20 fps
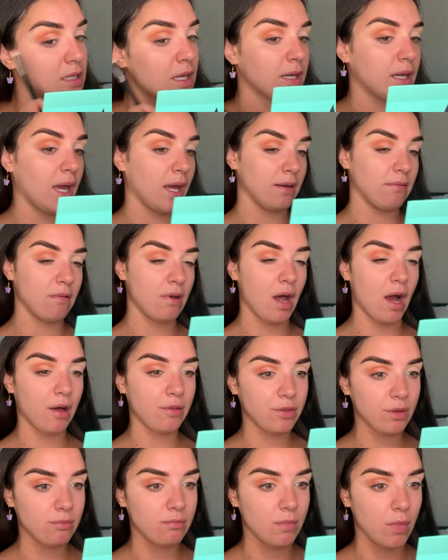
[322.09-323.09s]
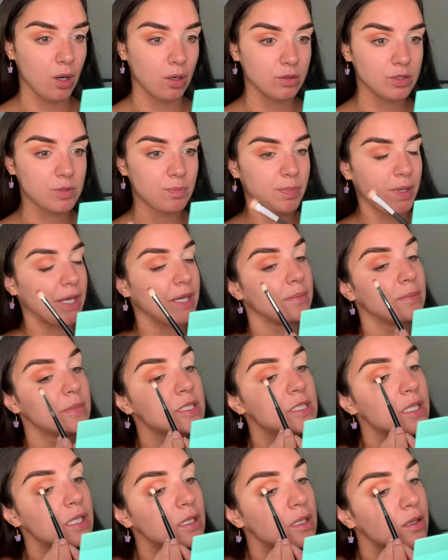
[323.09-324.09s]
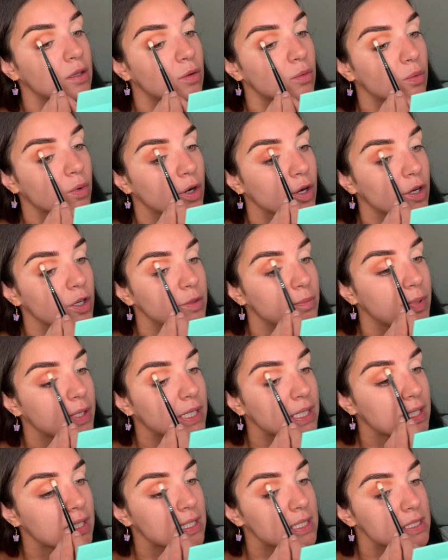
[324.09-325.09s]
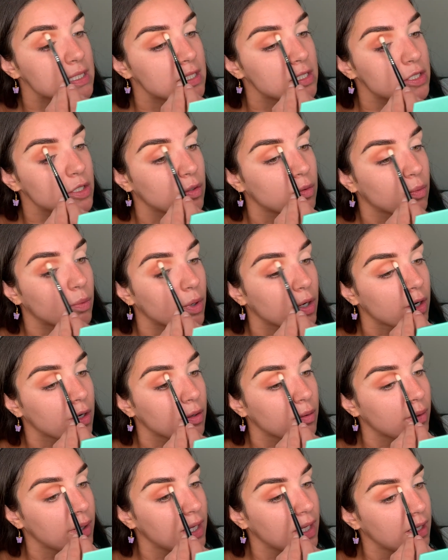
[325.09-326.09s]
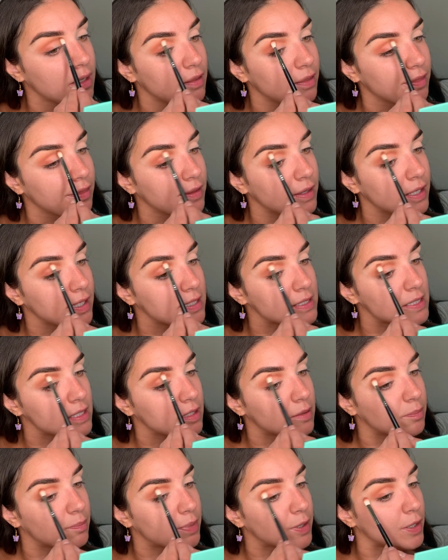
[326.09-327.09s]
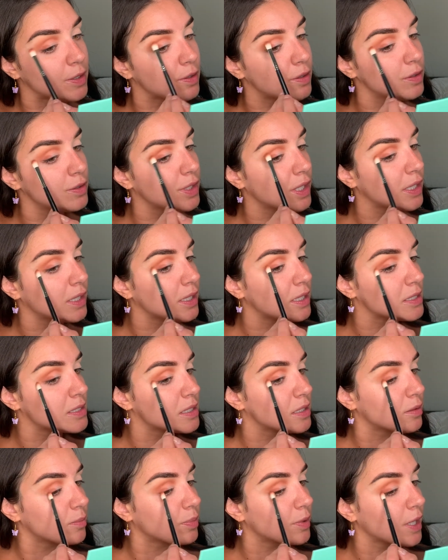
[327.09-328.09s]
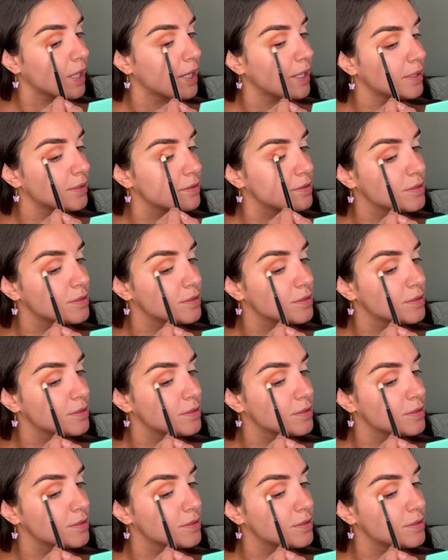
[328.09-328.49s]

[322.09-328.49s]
Again, not the most pigmented in the world, but easy to work with, easy to build, and easy to blend.